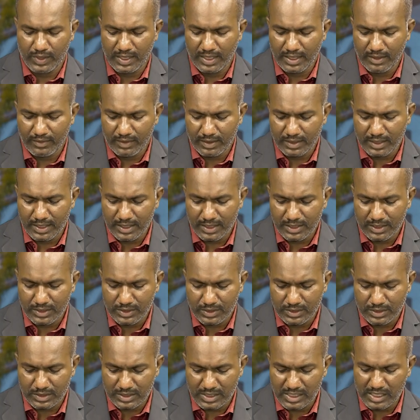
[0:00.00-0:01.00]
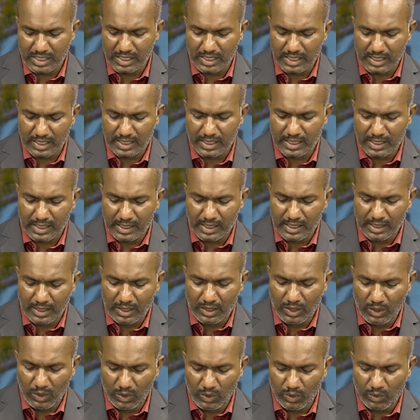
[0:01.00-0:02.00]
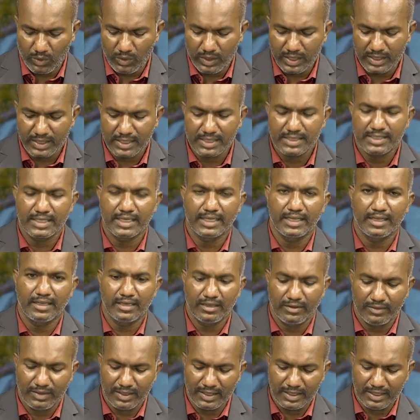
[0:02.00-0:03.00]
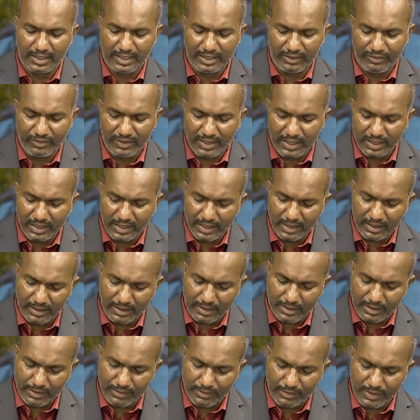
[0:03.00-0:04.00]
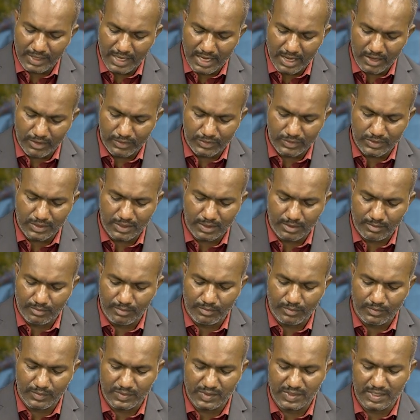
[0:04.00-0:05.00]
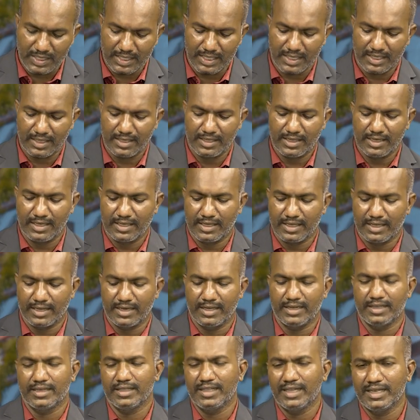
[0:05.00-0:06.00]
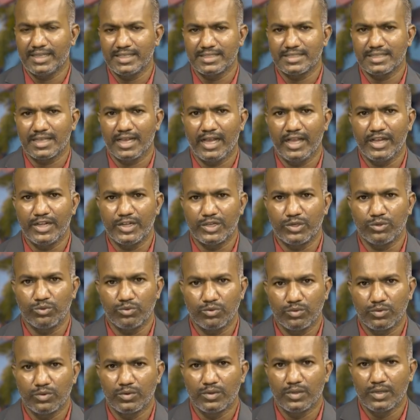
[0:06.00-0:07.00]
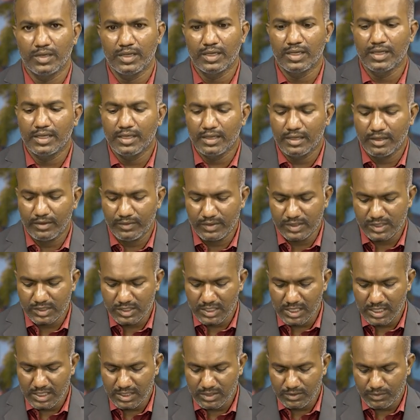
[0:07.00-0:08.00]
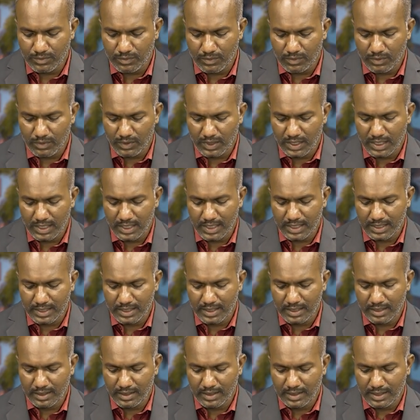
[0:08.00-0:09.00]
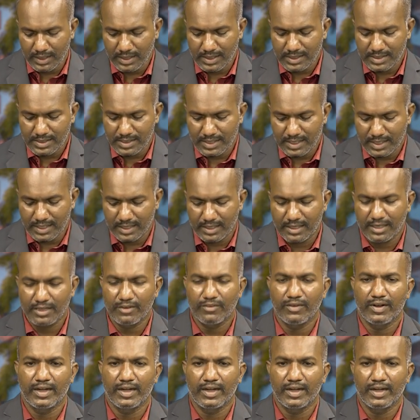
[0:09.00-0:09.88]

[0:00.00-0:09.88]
whenever there is load in the secondary winding, definitely we have some secondary current, that is I2, which is flowing in the secondary